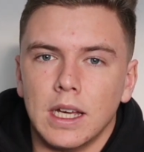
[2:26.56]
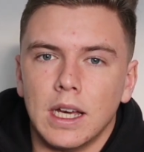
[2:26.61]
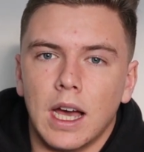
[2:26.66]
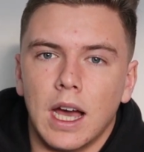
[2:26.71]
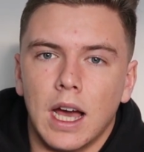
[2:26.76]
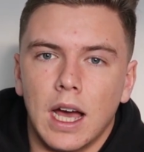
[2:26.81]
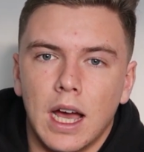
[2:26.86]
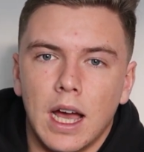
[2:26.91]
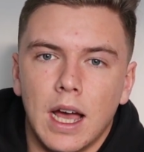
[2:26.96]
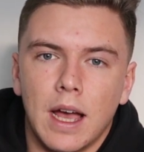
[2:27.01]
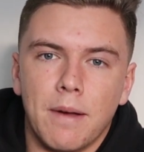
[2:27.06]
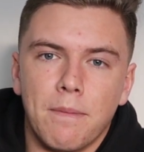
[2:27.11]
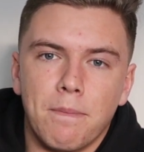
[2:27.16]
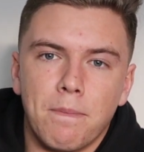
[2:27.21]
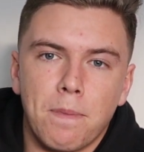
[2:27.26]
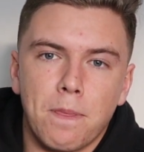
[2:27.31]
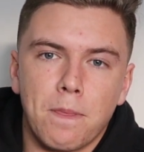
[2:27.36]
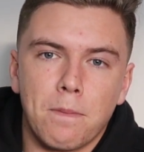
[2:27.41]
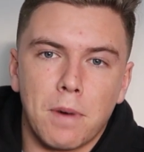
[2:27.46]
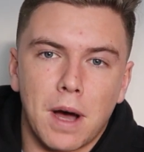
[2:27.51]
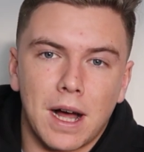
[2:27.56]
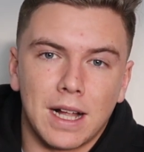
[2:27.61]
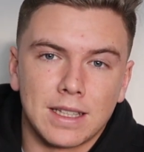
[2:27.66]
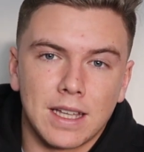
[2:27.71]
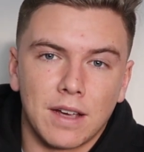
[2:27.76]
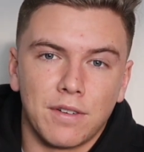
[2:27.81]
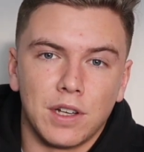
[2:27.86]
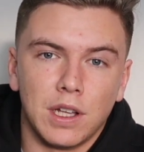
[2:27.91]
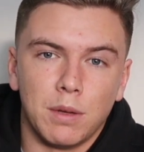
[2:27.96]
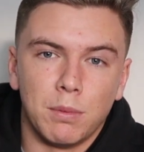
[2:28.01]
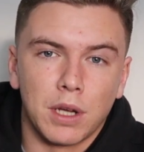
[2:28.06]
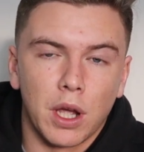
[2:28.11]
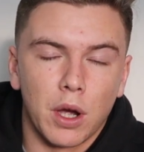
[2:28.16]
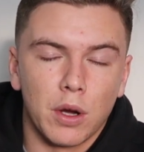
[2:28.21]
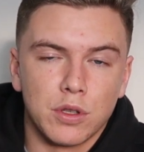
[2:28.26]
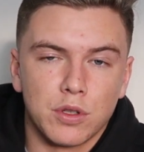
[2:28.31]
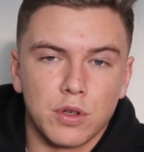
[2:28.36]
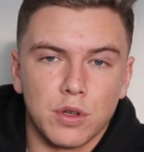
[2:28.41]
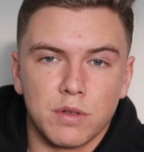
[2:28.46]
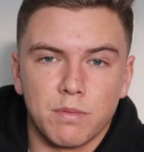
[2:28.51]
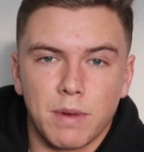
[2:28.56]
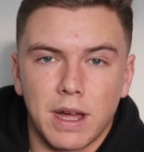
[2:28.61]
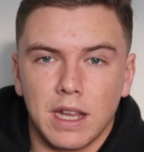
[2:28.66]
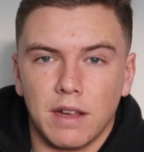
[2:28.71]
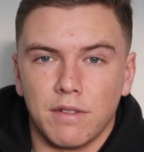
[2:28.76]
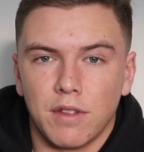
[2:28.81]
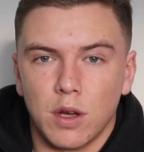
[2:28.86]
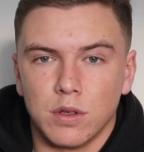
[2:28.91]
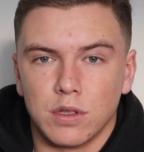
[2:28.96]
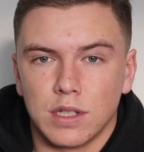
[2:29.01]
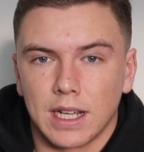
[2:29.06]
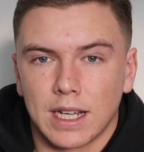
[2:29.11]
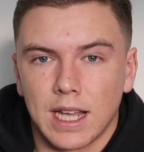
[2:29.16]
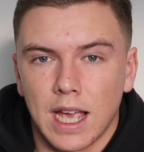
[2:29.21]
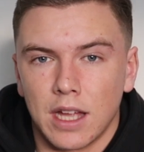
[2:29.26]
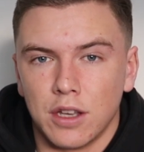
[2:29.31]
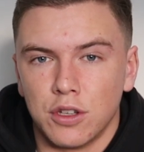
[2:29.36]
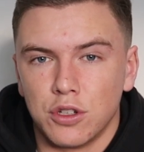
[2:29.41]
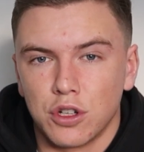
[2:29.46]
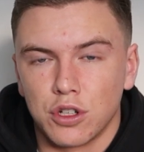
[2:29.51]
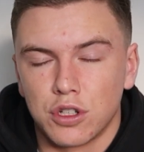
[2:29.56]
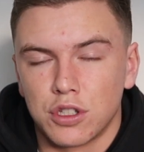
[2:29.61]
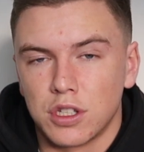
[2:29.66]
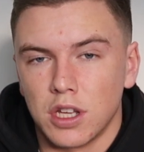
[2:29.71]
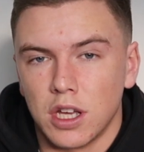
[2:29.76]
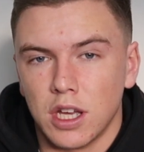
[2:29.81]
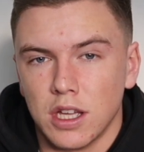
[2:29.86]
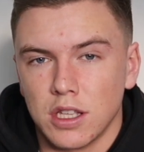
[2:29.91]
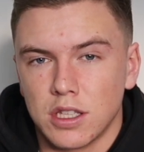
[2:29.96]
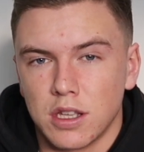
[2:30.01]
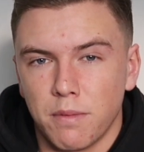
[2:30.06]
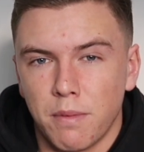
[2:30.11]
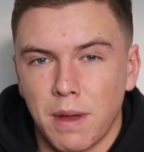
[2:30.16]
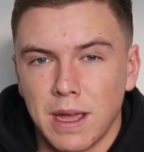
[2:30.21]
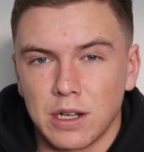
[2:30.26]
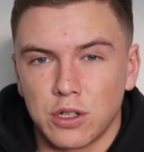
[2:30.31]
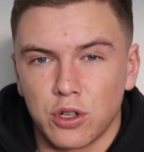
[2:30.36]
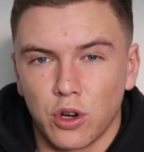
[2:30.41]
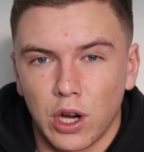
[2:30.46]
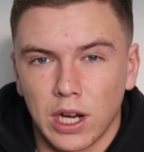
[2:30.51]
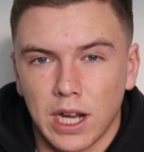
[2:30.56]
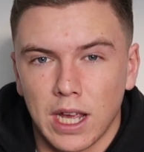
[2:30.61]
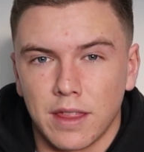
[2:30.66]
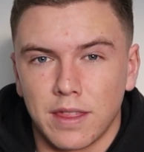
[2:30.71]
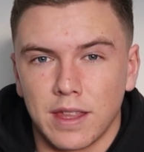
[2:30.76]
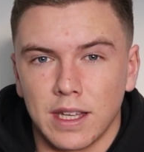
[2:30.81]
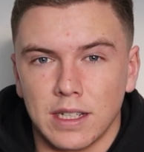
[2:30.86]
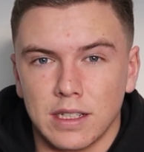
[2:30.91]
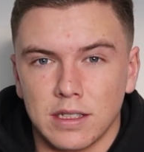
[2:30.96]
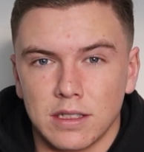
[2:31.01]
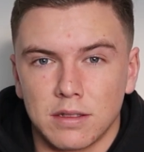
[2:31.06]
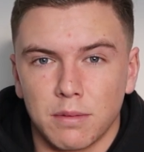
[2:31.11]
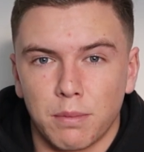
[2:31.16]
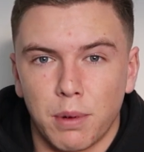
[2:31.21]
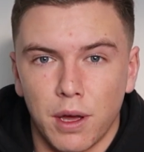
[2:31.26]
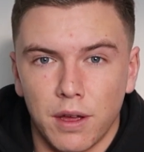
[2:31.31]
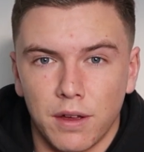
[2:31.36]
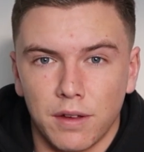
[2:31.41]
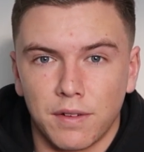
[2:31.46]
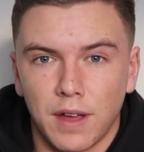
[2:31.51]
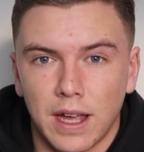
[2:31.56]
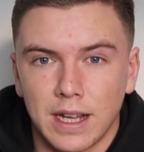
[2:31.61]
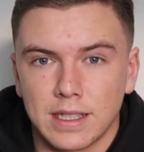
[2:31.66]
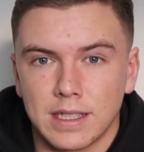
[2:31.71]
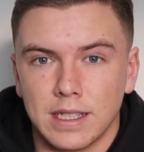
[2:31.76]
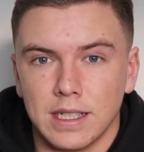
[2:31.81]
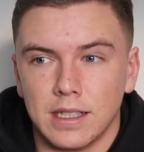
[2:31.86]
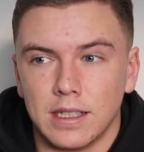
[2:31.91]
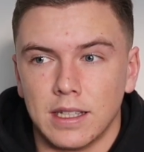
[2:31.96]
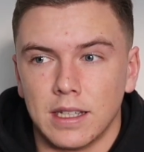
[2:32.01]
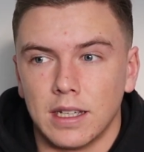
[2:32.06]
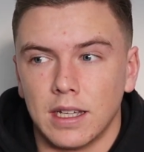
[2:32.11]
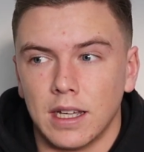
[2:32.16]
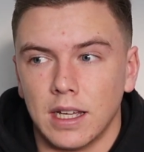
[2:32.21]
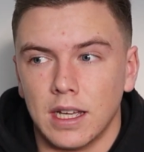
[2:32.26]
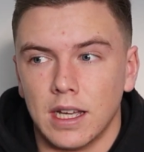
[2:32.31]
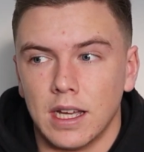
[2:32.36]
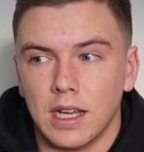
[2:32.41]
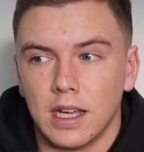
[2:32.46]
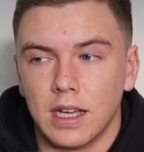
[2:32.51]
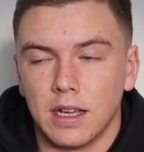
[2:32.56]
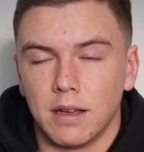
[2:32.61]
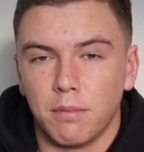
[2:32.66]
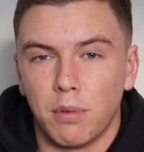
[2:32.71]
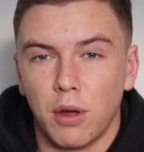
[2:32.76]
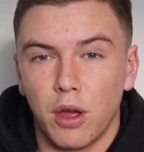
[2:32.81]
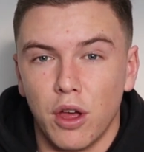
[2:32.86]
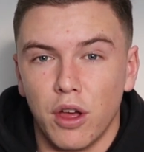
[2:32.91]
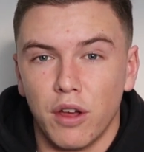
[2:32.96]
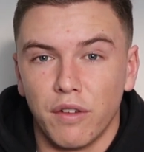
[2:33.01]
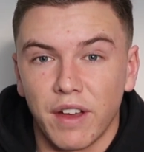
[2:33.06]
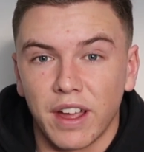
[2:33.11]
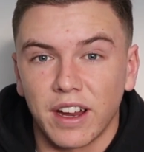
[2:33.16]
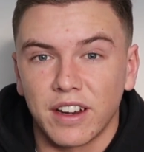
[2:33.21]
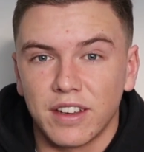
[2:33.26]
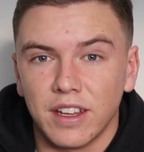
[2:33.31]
But I'll definitely be going to as many of those as I can, just to make sure I get things perfected as